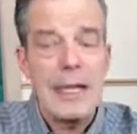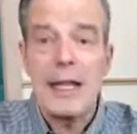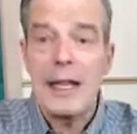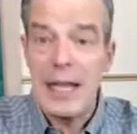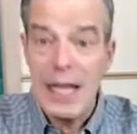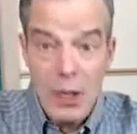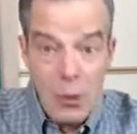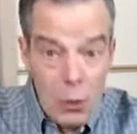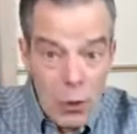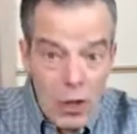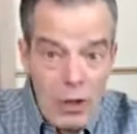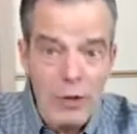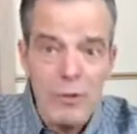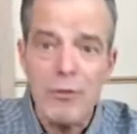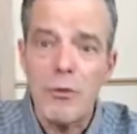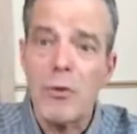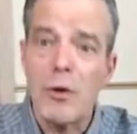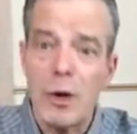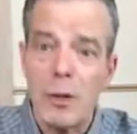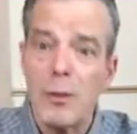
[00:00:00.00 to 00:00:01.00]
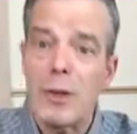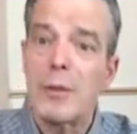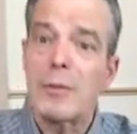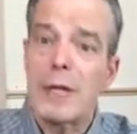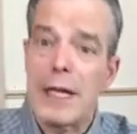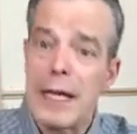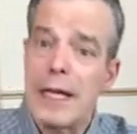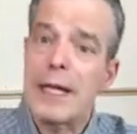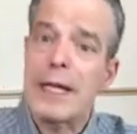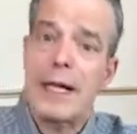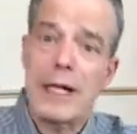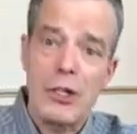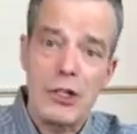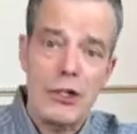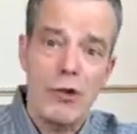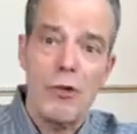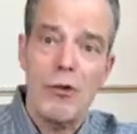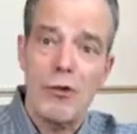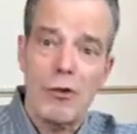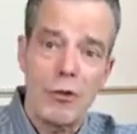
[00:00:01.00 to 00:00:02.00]
they will form up canine
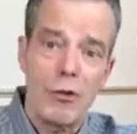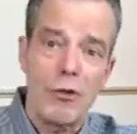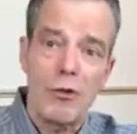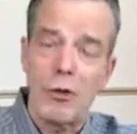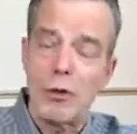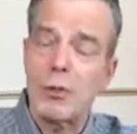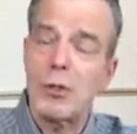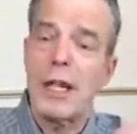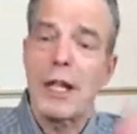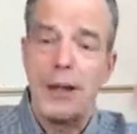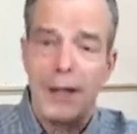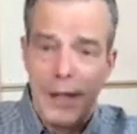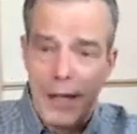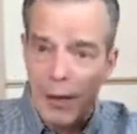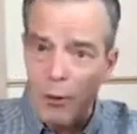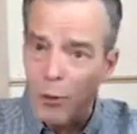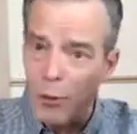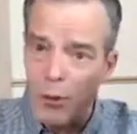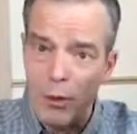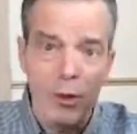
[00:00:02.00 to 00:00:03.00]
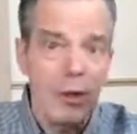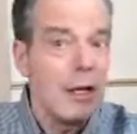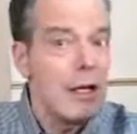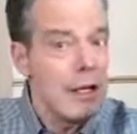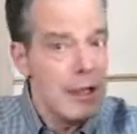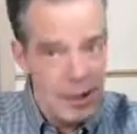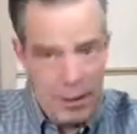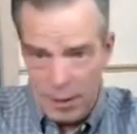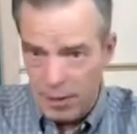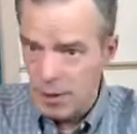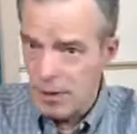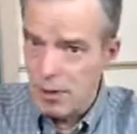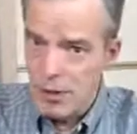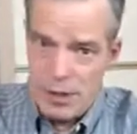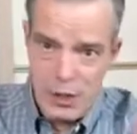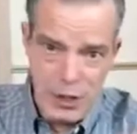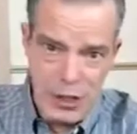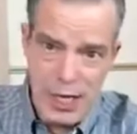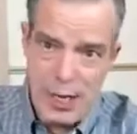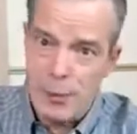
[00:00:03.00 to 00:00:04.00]
social groups and they will
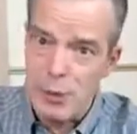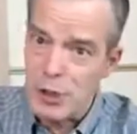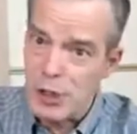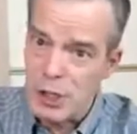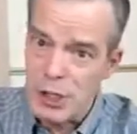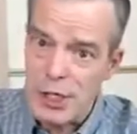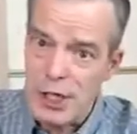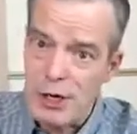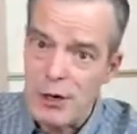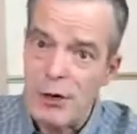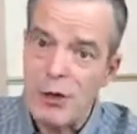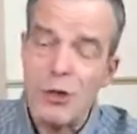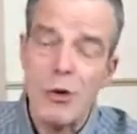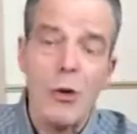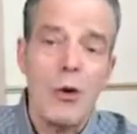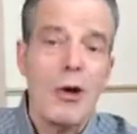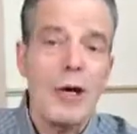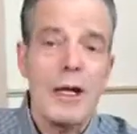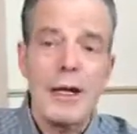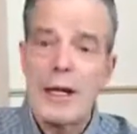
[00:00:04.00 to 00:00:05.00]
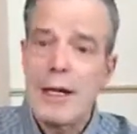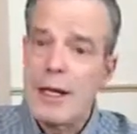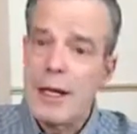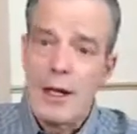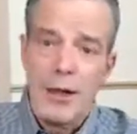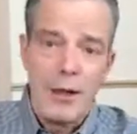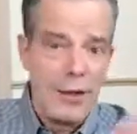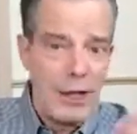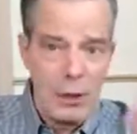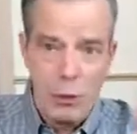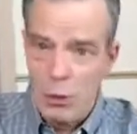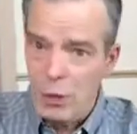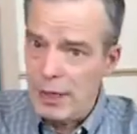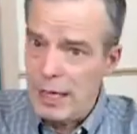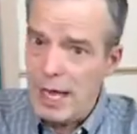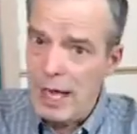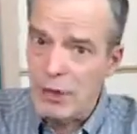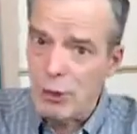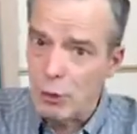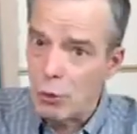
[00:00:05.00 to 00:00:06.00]
establish a territory. They will
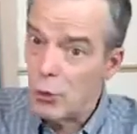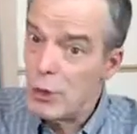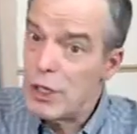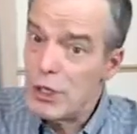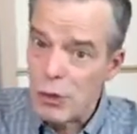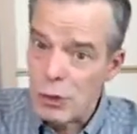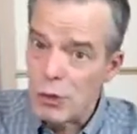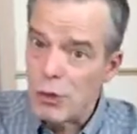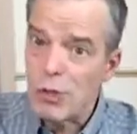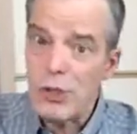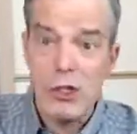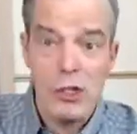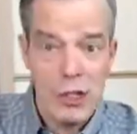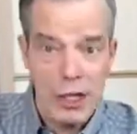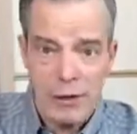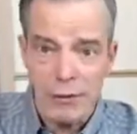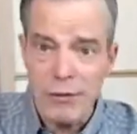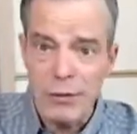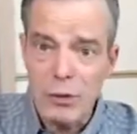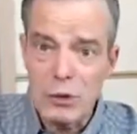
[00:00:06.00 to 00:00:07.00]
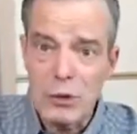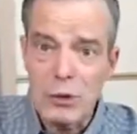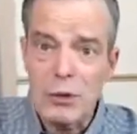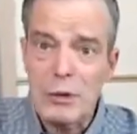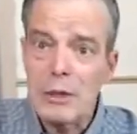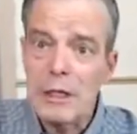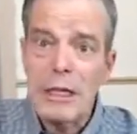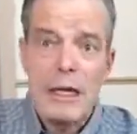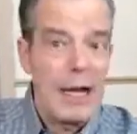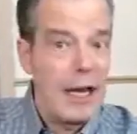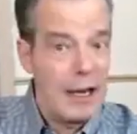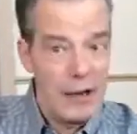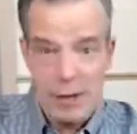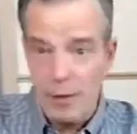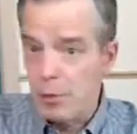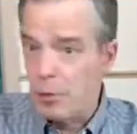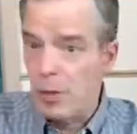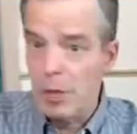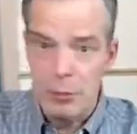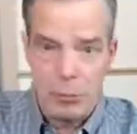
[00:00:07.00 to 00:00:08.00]
gather resources like food
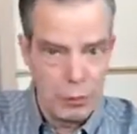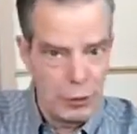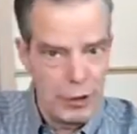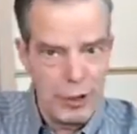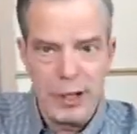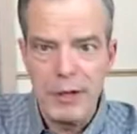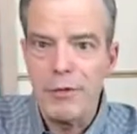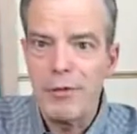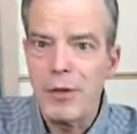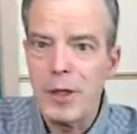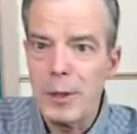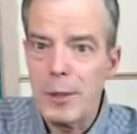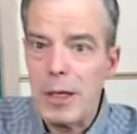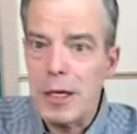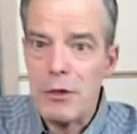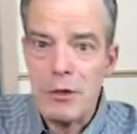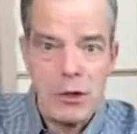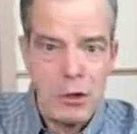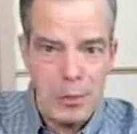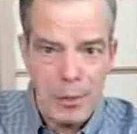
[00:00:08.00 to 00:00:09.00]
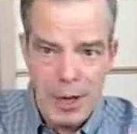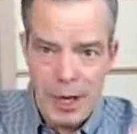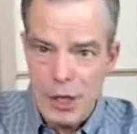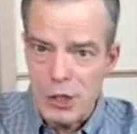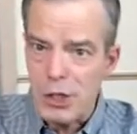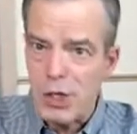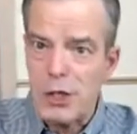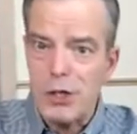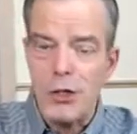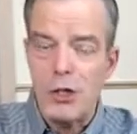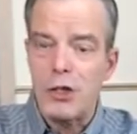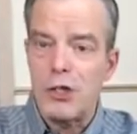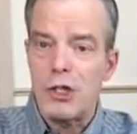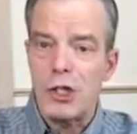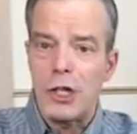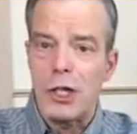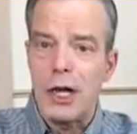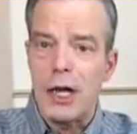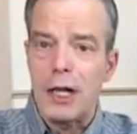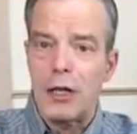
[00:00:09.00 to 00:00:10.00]
and breeding females to pass on their
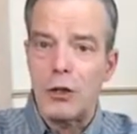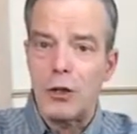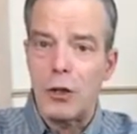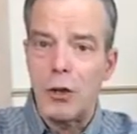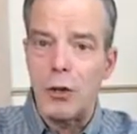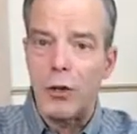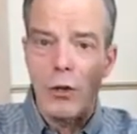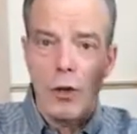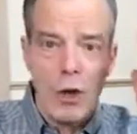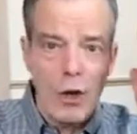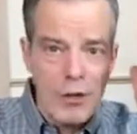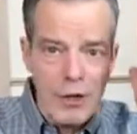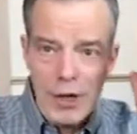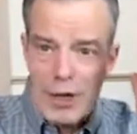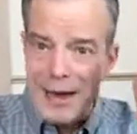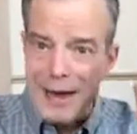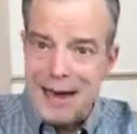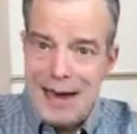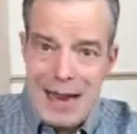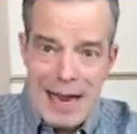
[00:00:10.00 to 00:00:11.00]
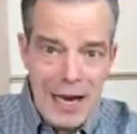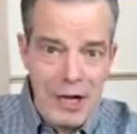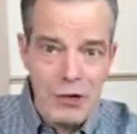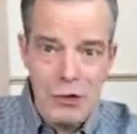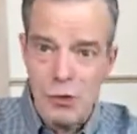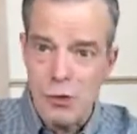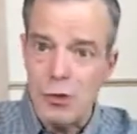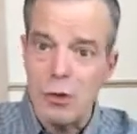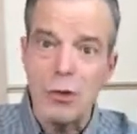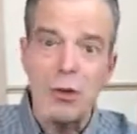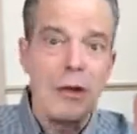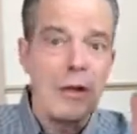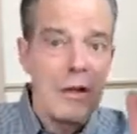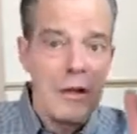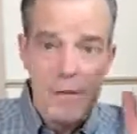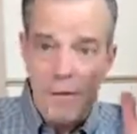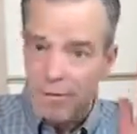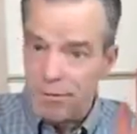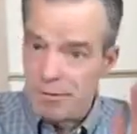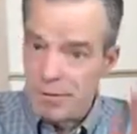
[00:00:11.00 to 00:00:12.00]
genetic code, all the natural
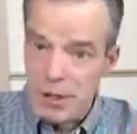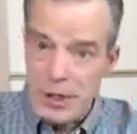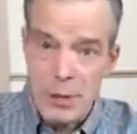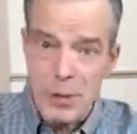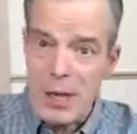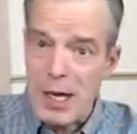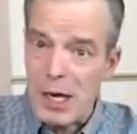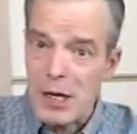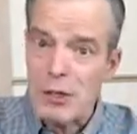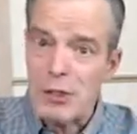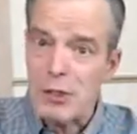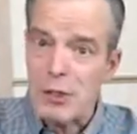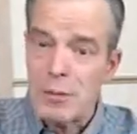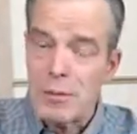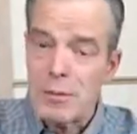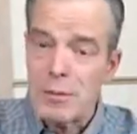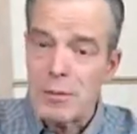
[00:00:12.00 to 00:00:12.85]
fundamentals